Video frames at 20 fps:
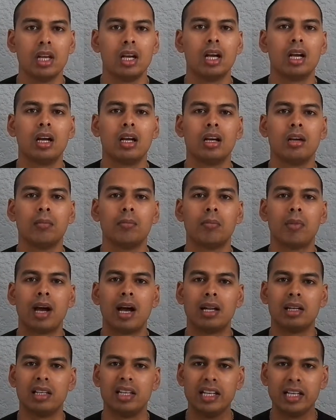
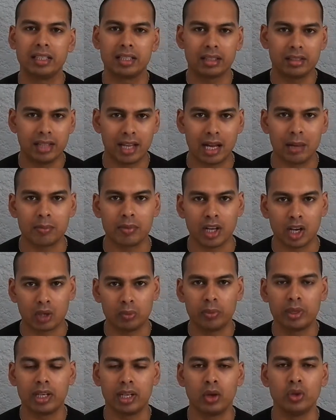I'll link the time down
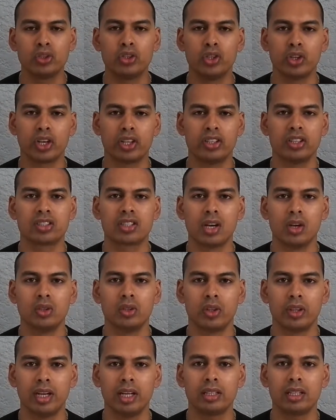below so you can just go to
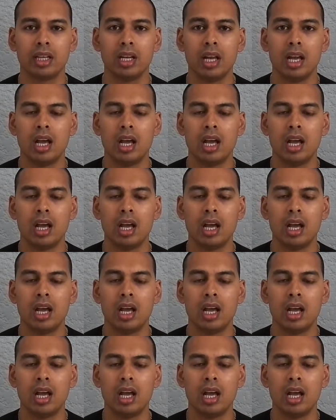that.